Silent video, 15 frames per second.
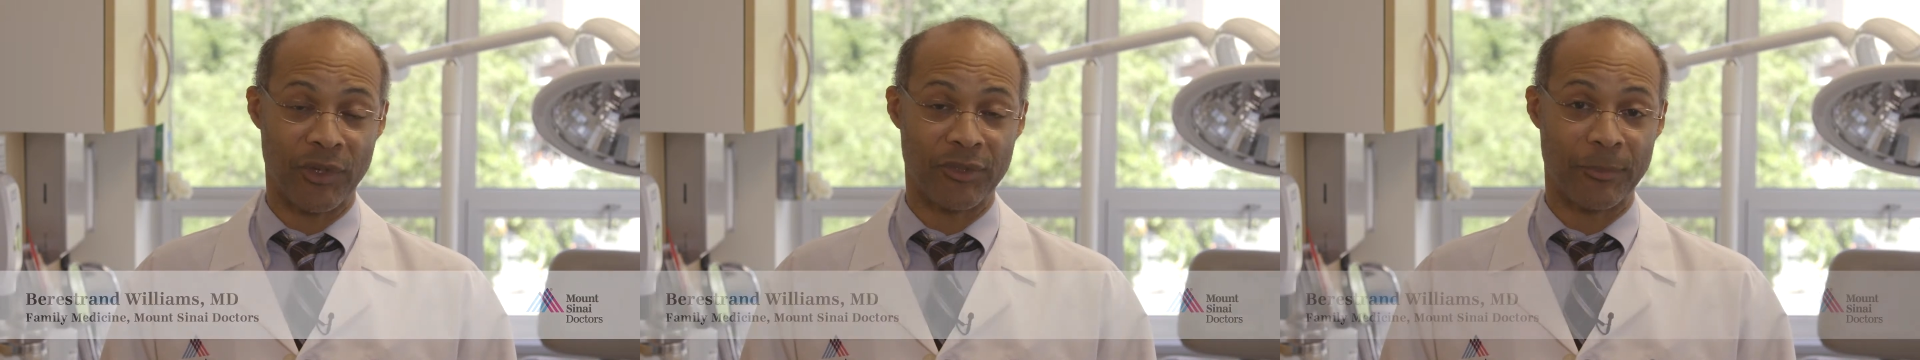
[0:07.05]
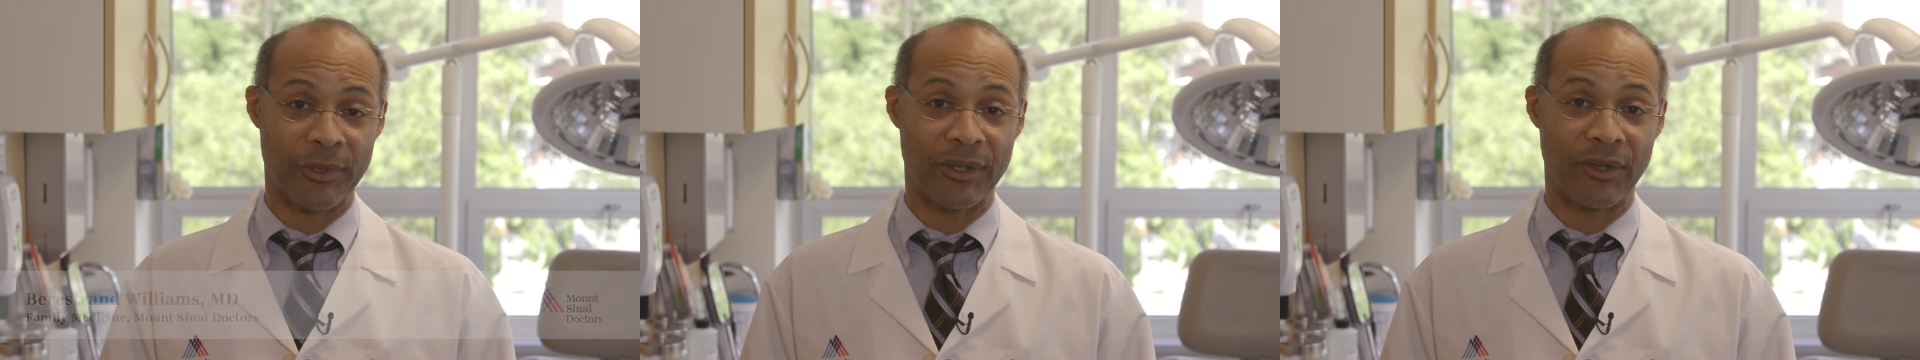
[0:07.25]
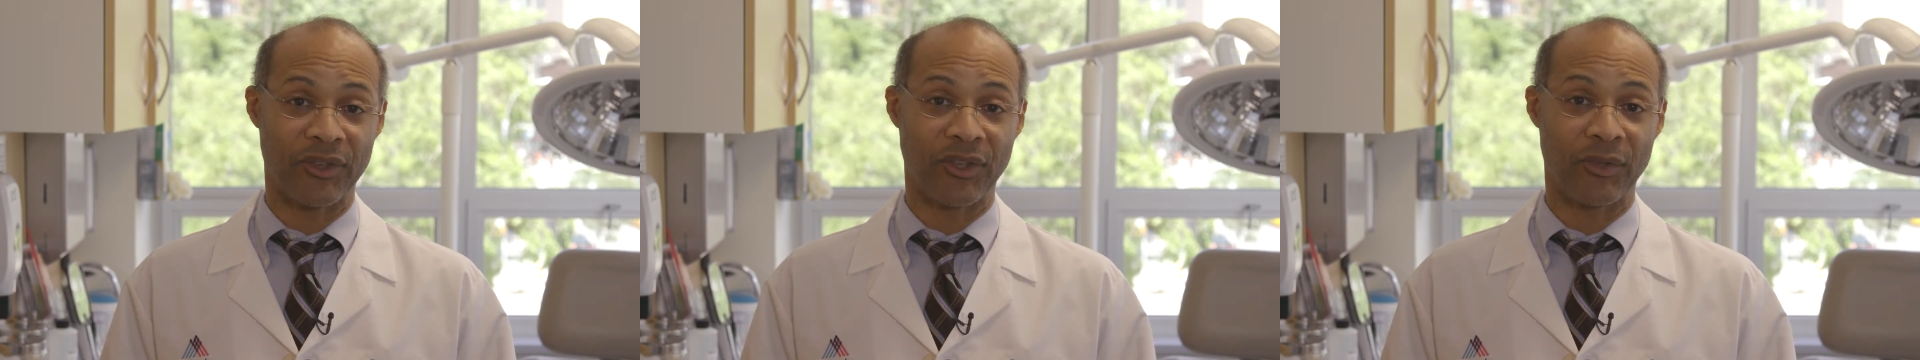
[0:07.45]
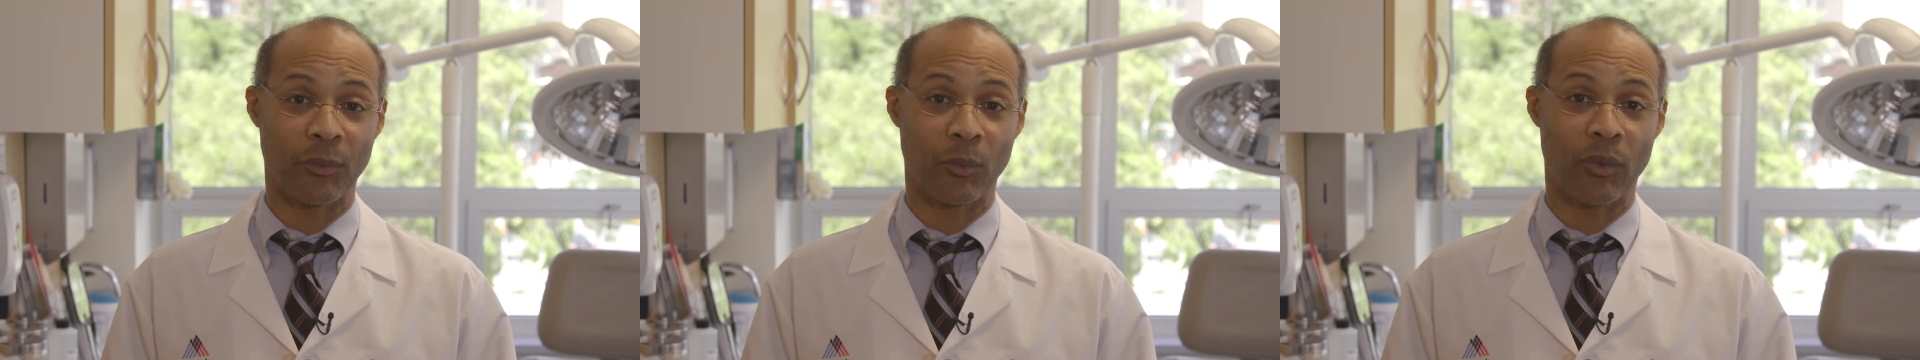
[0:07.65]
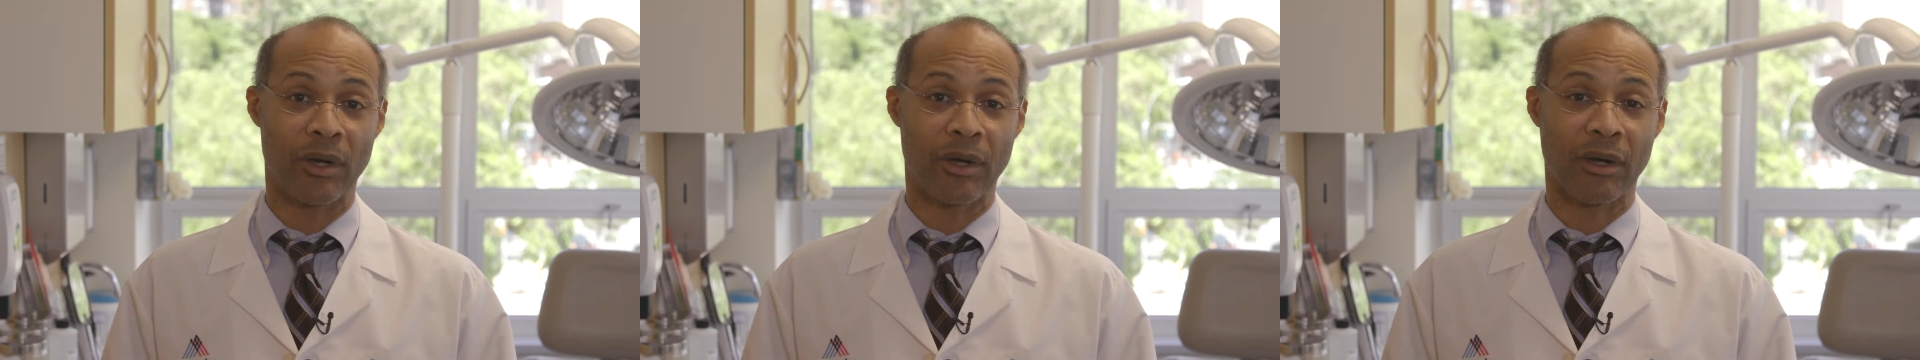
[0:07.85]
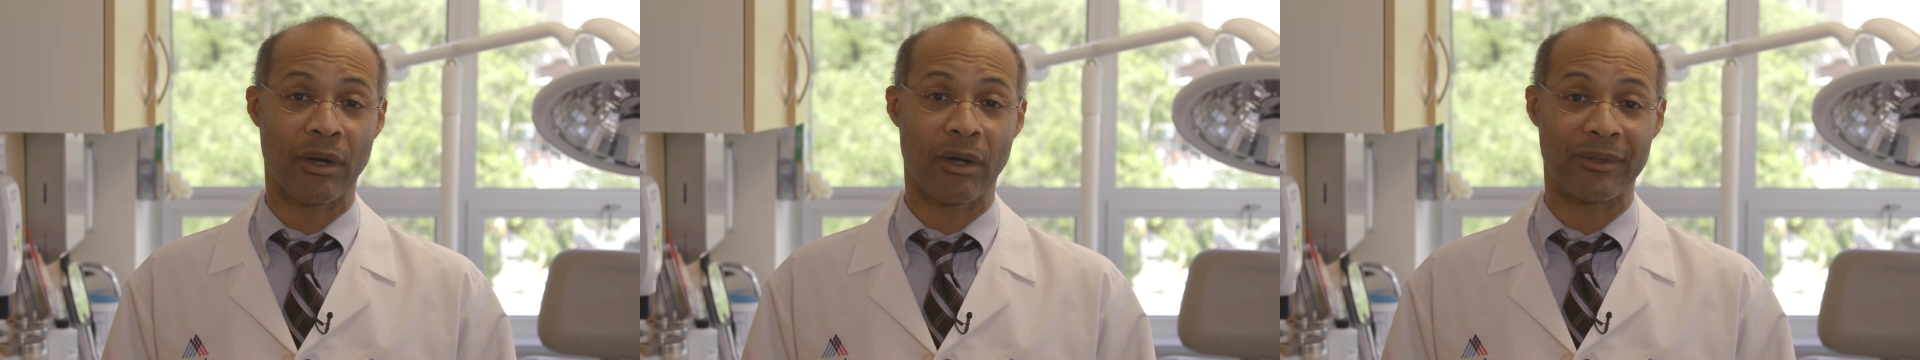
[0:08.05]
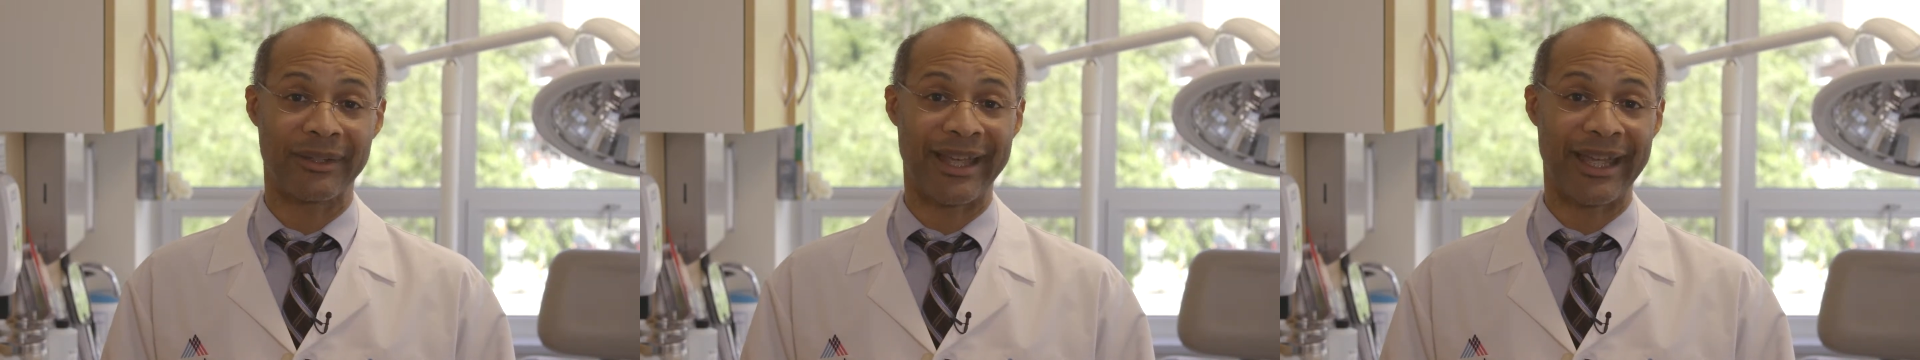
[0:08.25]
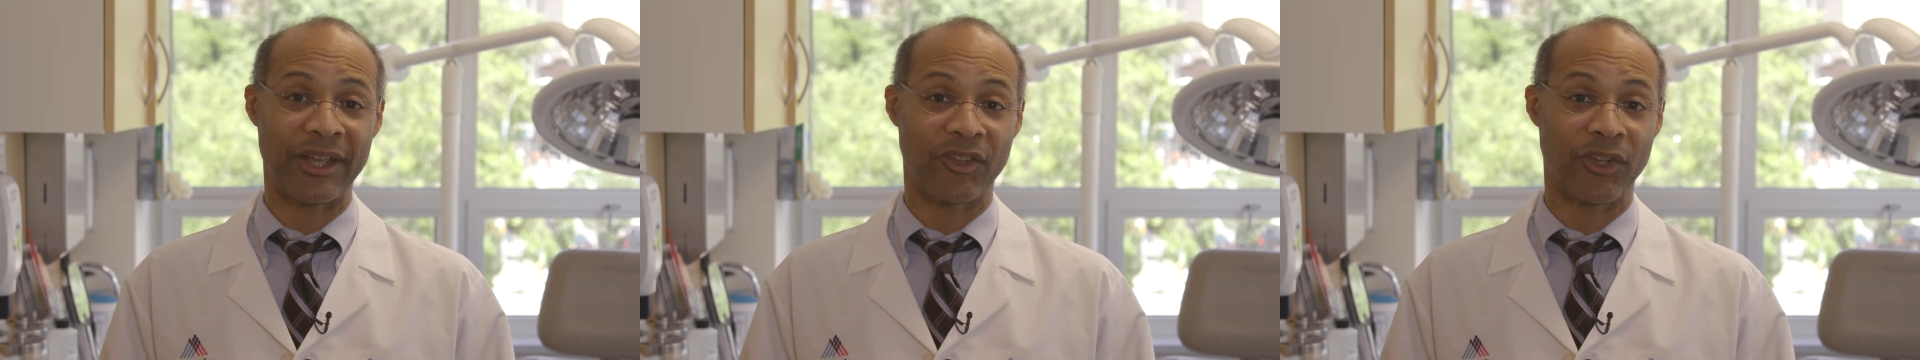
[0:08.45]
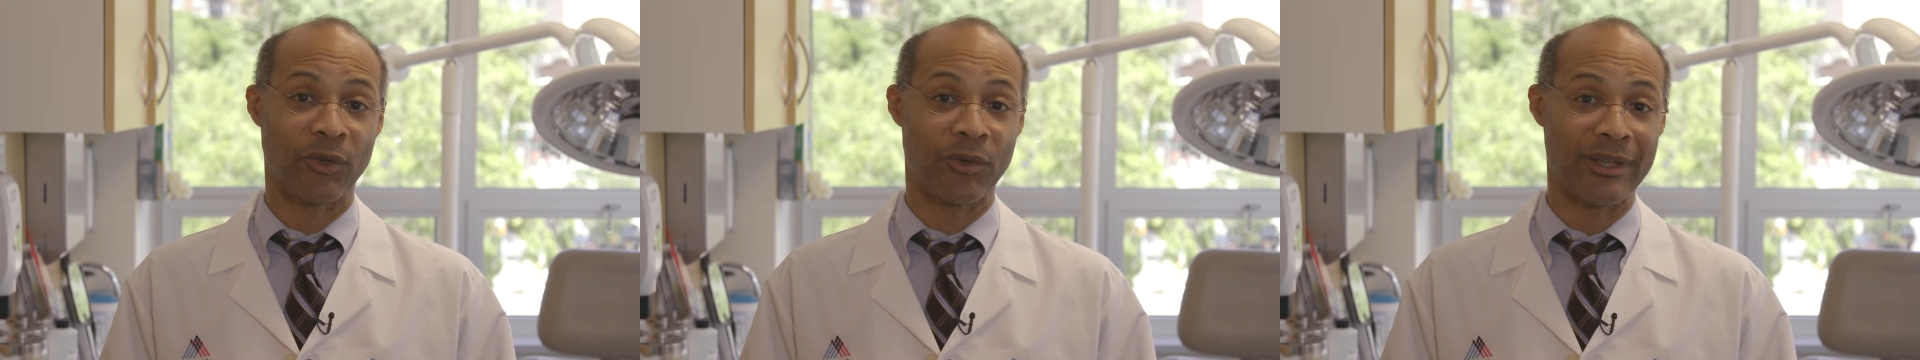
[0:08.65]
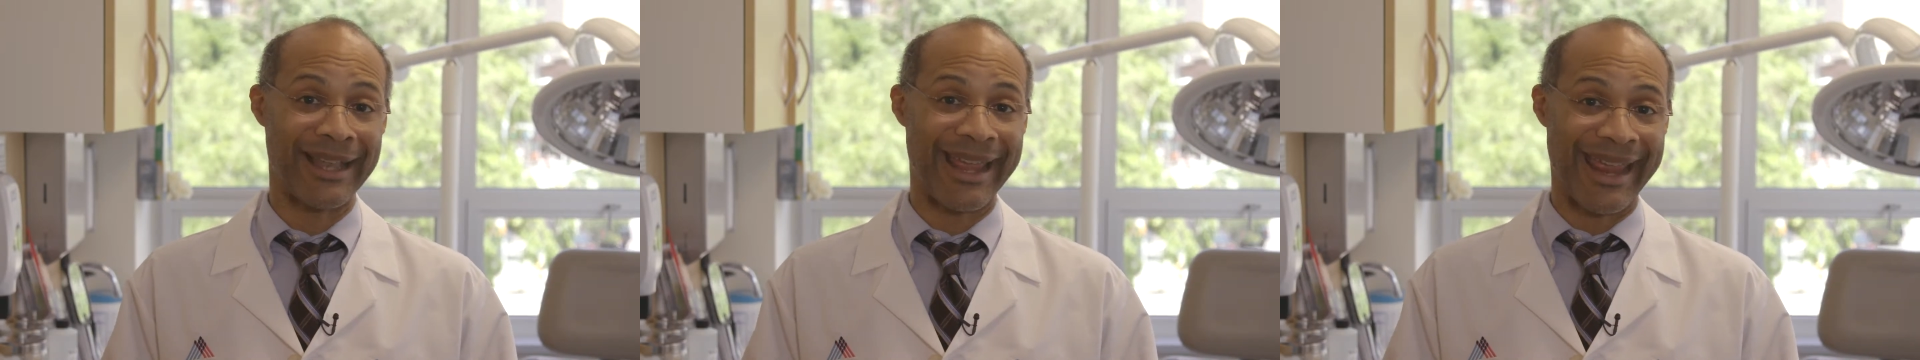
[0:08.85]
which produces what are called
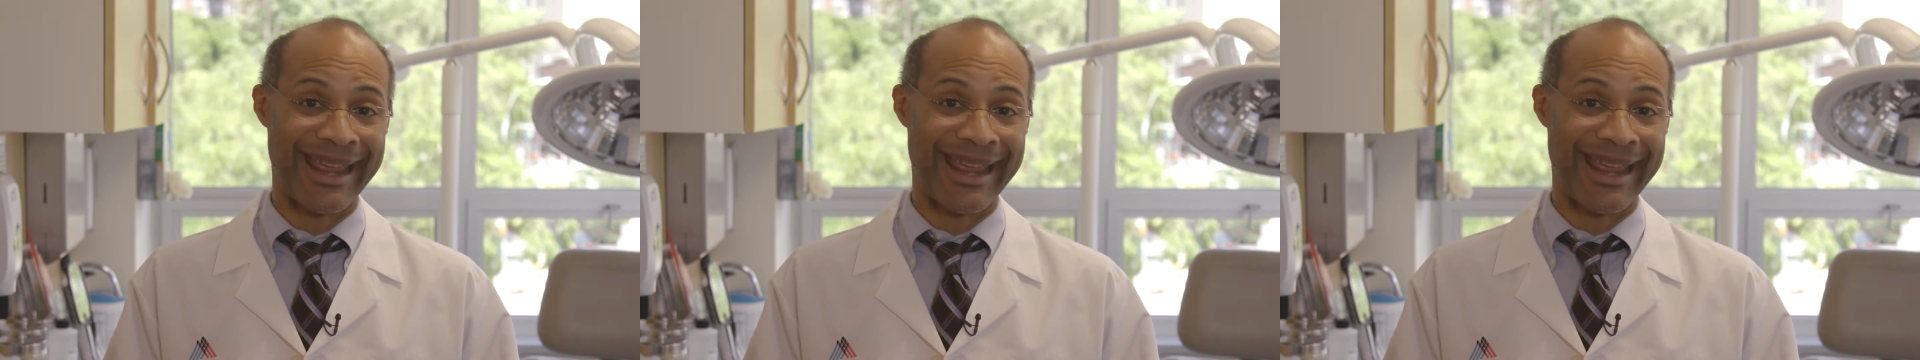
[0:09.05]
exocrine